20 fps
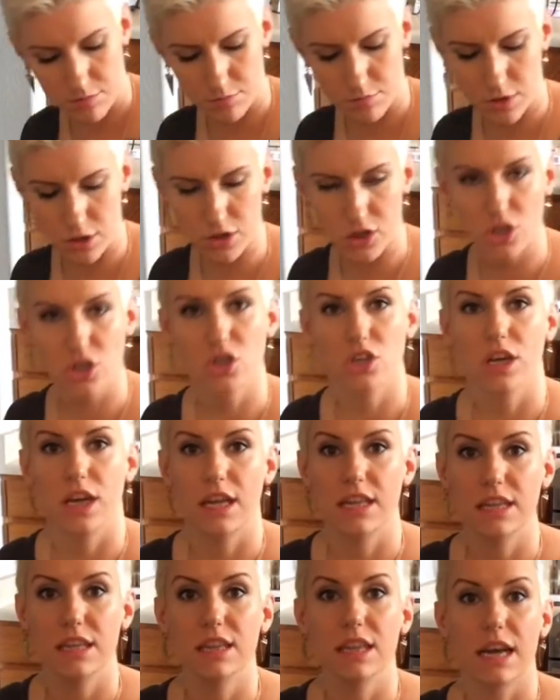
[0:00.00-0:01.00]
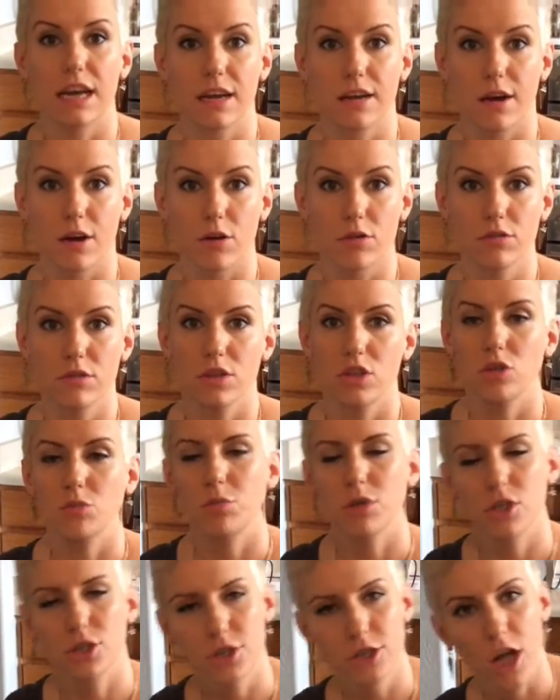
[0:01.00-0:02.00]
push and then let go. You
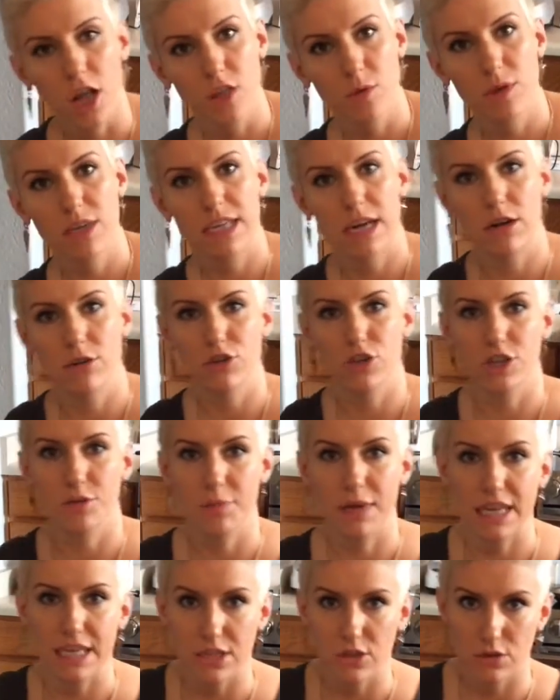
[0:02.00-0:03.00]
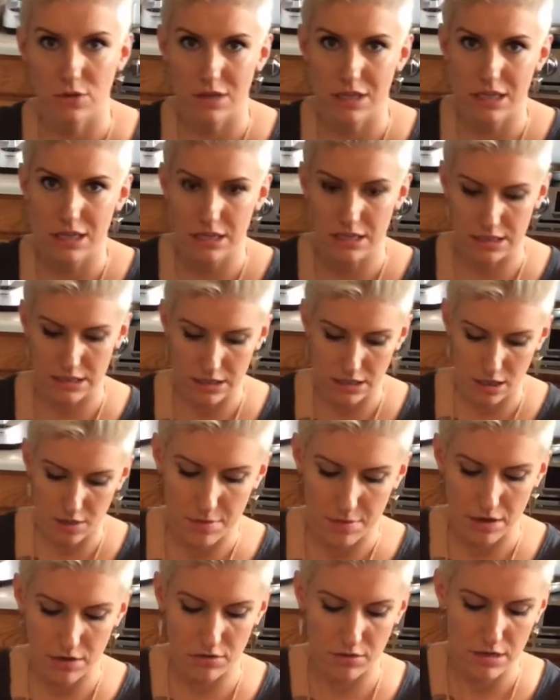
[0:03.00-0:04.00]
push it all the way down, you're going to make it too thin, it's going
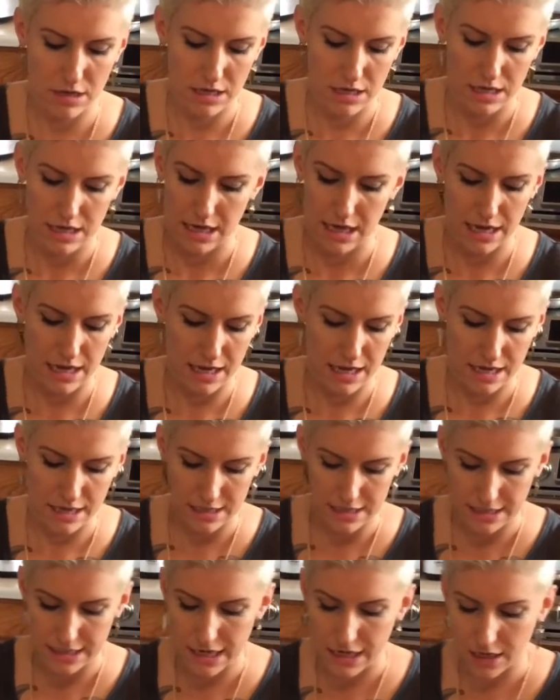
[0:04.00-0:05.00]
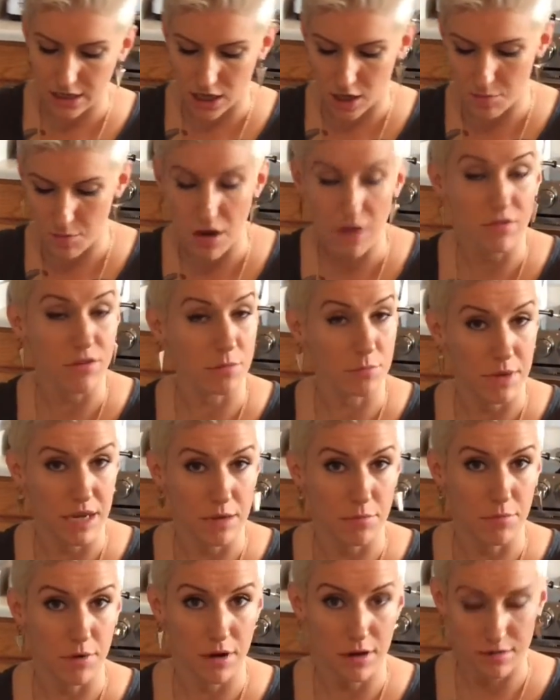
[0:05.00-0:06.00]
out, and it's not going to come off your
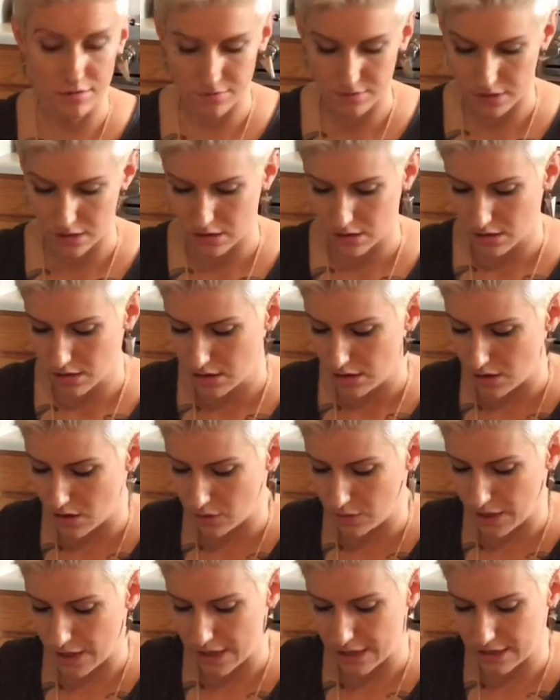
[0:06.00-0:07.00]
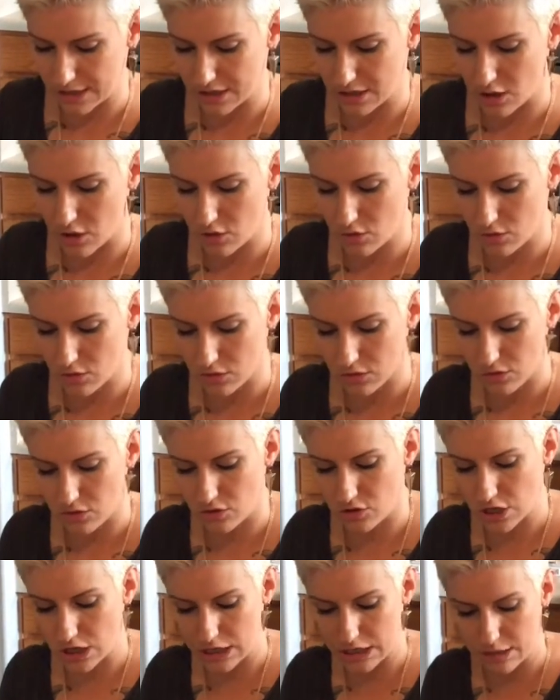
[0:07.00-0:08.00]
paper. Okay, so you
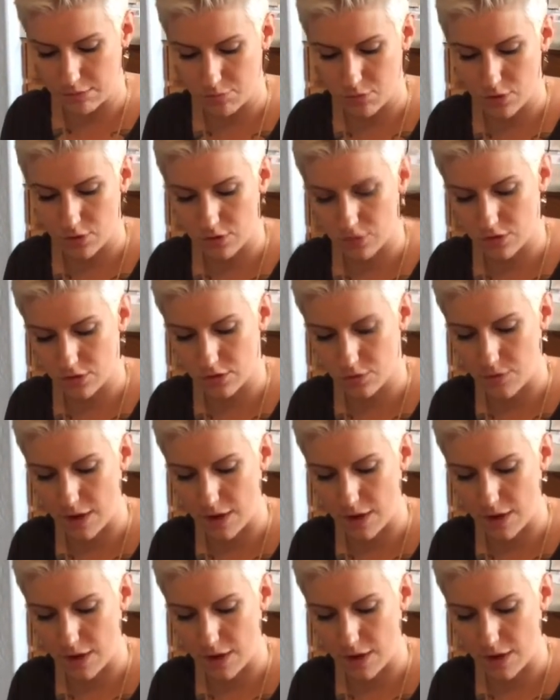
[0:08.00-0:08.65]
gently pull the